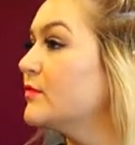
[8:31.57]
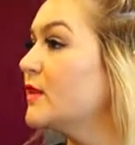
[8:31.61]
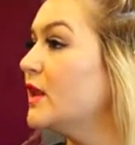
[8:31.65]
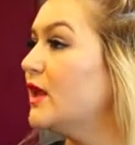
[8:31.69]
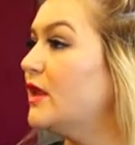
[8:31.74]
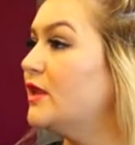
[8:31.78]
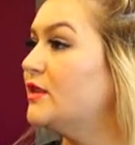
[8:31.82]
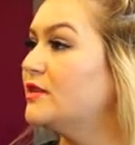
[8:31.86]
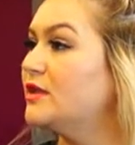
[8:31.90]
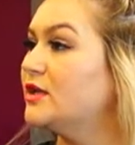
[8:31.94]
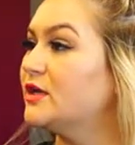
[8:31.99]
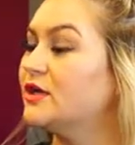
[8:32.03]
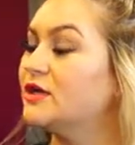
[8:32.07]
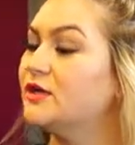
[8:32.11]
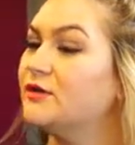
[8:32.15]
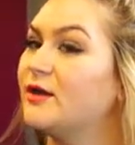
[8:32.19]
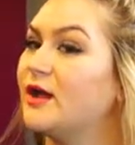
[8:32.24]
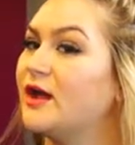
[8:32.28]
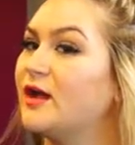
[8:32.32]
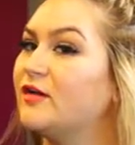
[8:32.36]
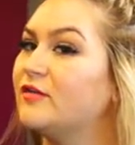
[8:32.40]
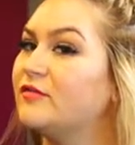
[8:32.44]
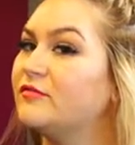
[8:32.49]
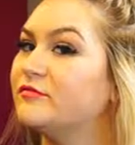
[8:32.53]
And there you
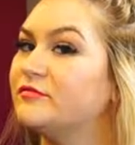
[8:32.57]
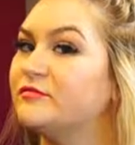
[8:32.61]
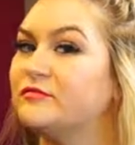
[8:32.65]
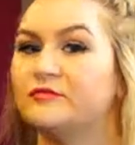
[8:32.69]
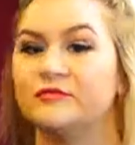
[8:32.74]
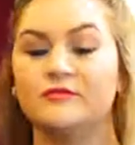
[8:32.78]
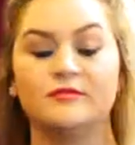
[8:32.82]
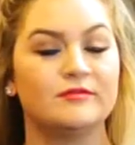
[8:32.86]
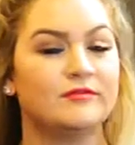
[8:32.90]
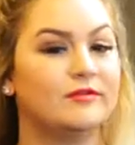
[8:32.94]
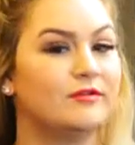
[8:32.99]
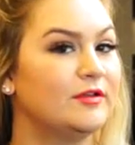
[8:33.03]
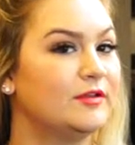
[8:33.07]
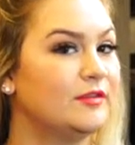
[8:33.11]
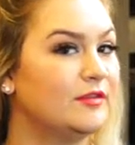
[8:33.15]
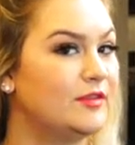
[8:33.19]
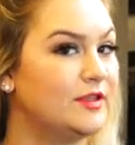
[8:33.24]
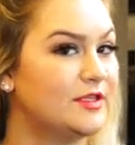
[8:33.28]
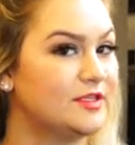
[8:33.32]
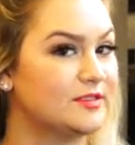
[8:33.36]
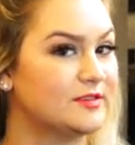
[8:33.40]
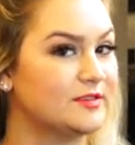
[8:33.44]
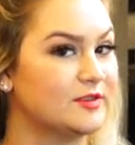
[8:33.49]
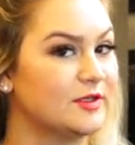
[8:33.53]
have
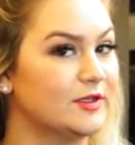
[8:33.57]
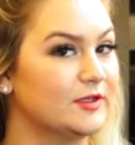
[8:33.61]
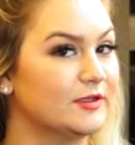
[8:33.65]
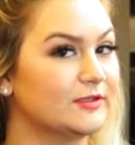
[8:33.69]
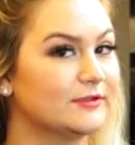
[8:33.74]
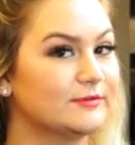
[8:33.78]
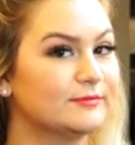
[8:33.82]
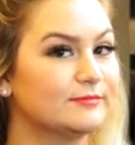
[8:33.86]
this look.